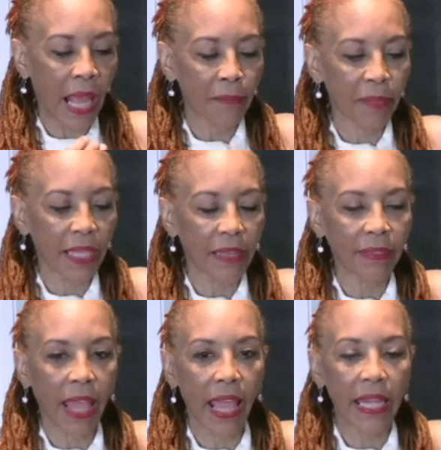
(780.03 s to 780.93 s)
I mean
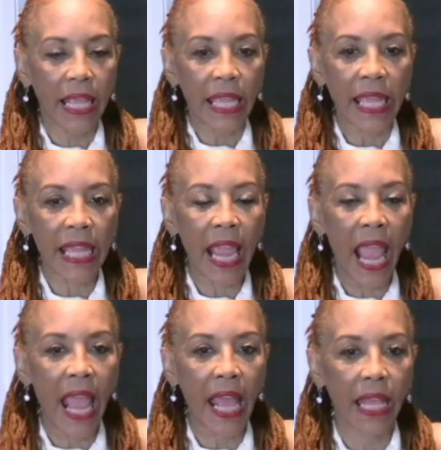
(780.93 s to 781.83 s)
that he
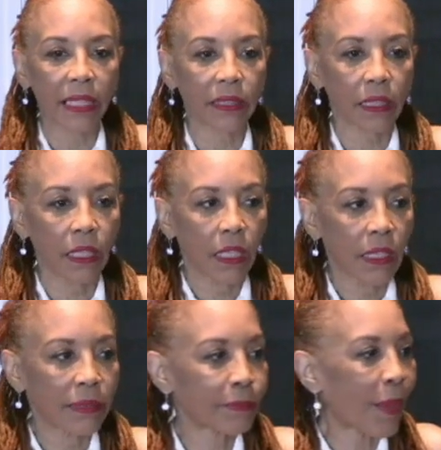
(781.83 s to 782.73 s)
has
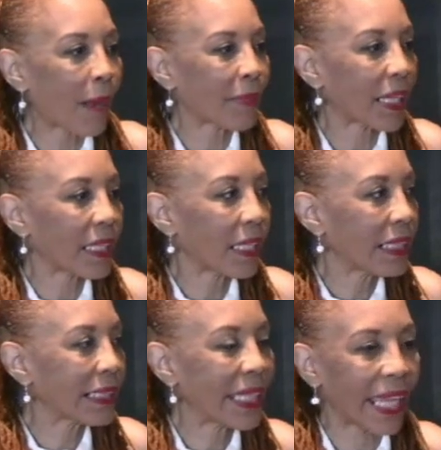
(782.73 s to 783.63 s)
probably
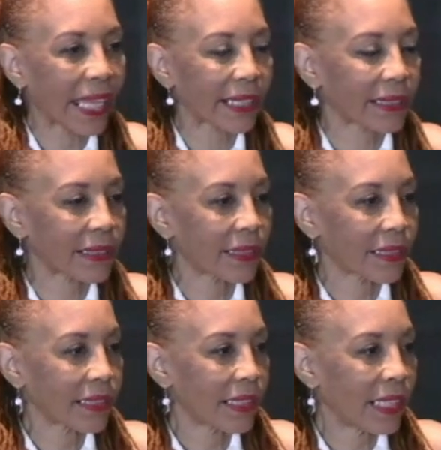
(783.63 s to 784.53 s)
tics.
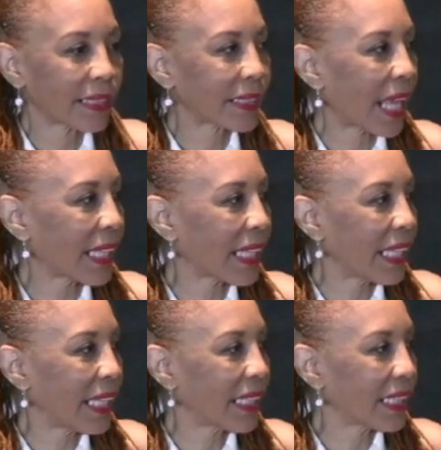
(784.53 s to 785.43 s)
Is that
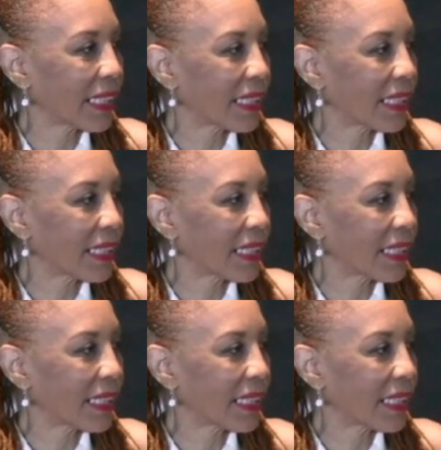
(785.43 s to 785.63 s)
it?